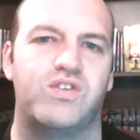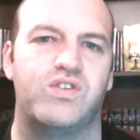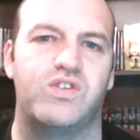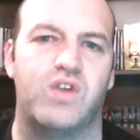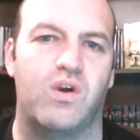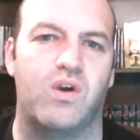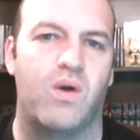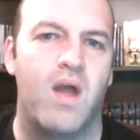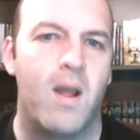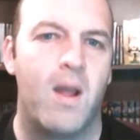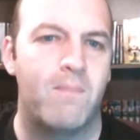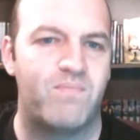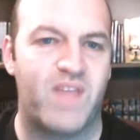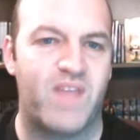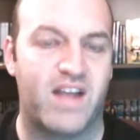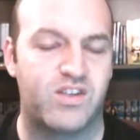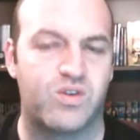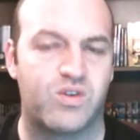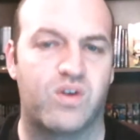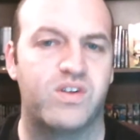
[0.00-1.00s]
So
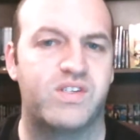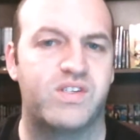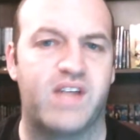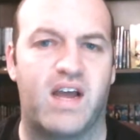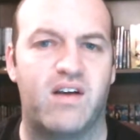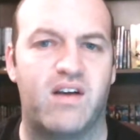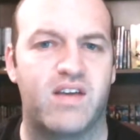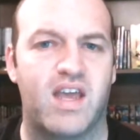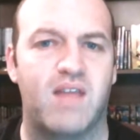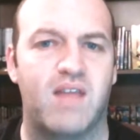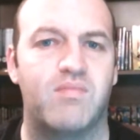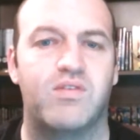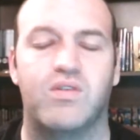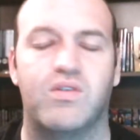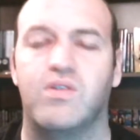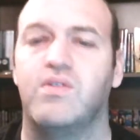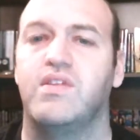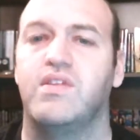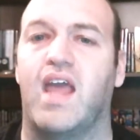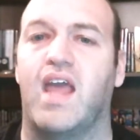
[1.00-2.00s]
that sort of style came
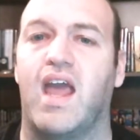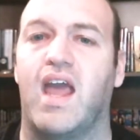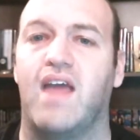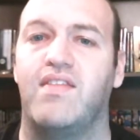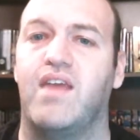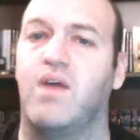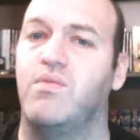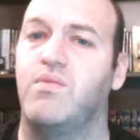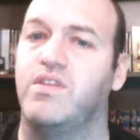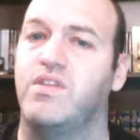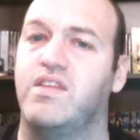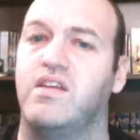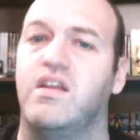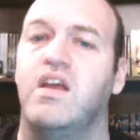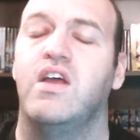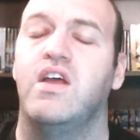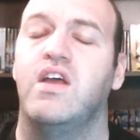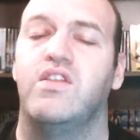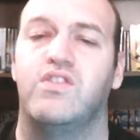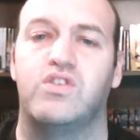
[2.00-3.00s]
through, and they had that within
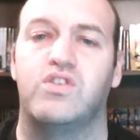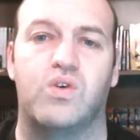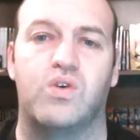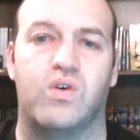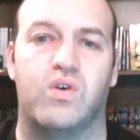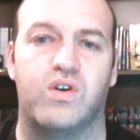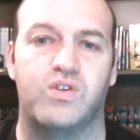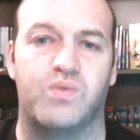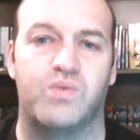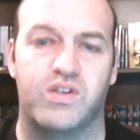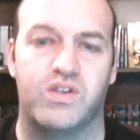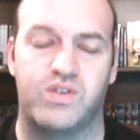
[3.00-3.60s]
the score as well.